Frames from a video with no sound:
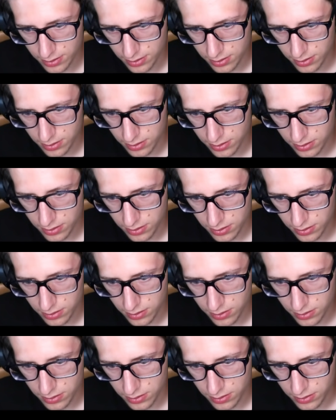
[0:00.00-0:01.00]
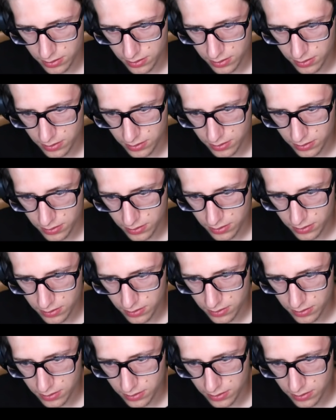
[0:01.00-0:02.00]

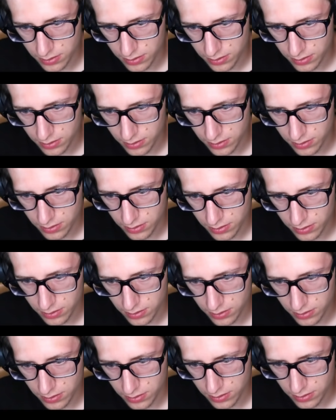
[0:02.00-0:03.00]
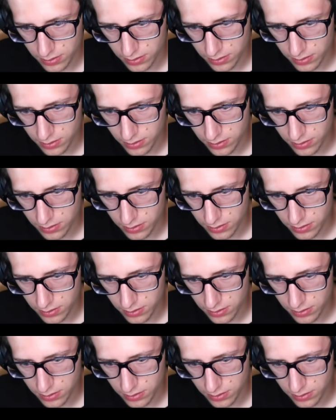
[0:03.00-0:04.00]

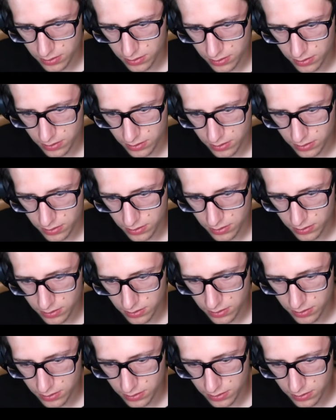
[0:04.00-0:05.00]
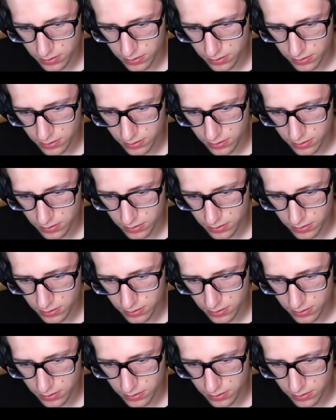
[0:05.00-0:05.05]
Nobody speaks.